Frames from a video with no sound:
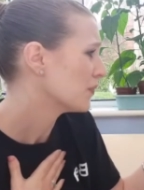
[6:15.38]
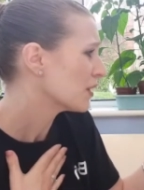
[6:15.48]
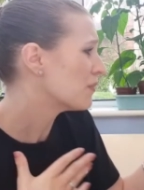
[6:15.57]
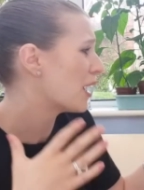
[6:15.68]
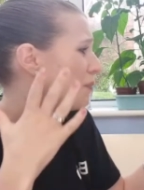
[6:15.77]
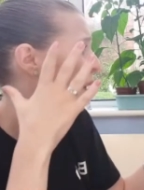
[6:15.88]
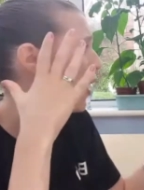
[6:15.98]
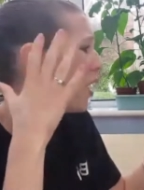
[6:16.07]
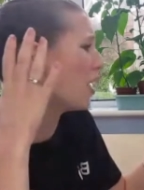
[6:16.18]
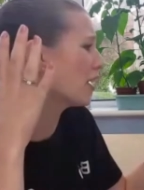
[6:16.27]
"My
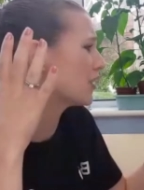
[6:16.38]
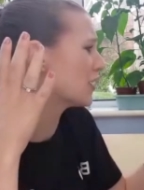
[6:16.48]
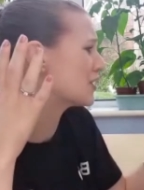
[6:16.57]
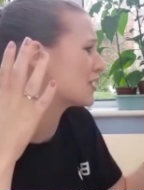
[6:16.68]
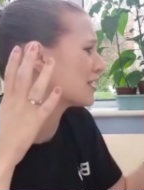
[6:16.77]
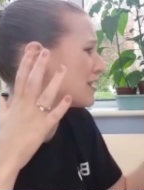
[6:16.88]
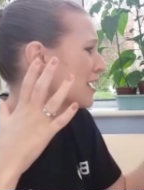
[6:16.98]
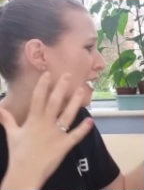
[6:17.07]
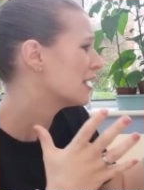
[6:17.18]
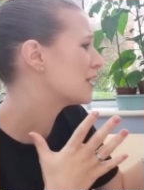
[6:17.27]
poor Augustus!
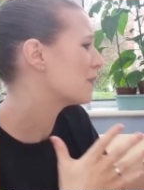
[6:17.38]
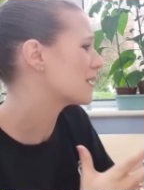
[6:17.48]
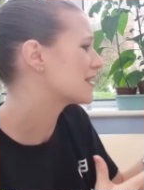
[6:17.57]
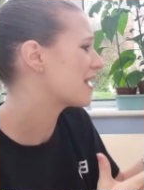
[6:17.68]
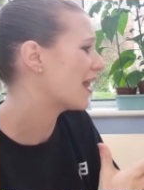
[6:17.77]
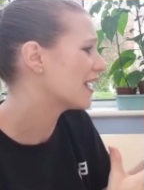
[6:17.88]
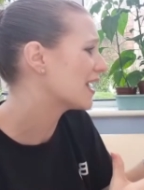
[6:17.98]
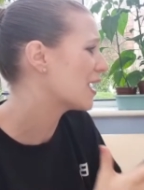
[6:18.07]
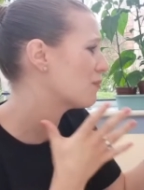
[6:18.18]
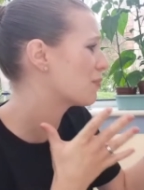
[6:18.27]
They'll be selling
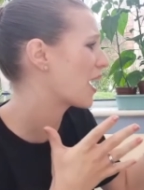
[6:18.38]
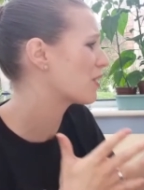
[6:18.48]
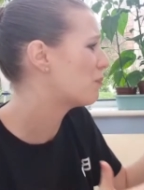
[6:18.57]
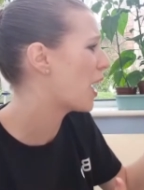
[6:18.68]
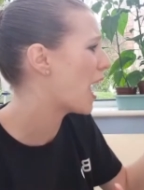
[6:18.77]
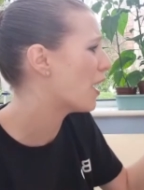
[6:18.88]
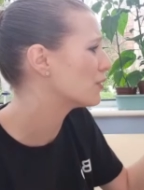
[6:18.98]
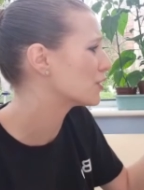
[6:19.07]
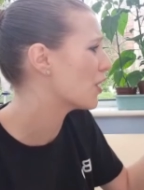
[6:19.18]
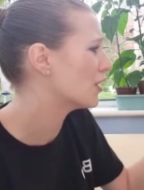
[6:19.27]
him by the pound
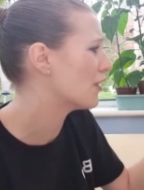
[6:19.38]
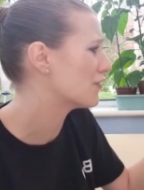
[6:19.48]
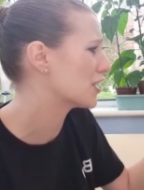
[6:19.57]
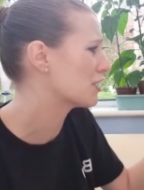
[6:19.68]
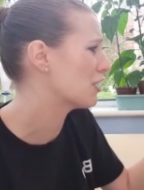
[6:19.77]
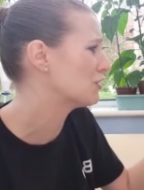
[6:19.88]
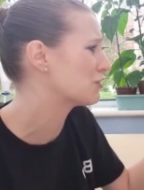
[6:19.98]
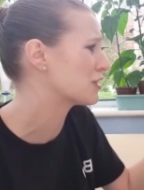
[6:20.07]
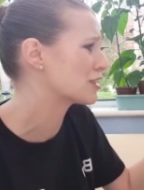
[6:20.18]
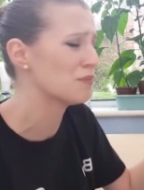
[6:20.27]
all over the
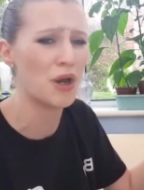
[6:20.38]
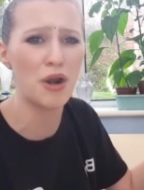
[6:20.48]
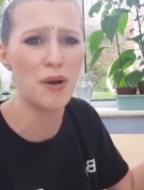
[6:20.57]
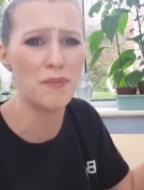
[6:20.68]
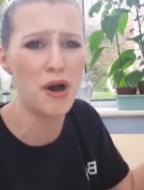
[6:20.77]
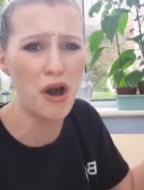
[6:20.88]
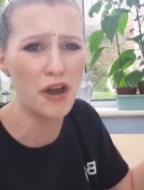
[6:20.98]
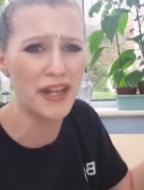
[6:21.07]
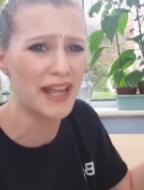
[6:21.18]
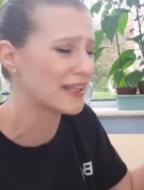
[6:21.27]
country tomorrow
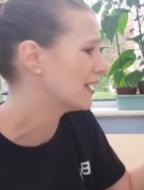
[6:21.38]
morning."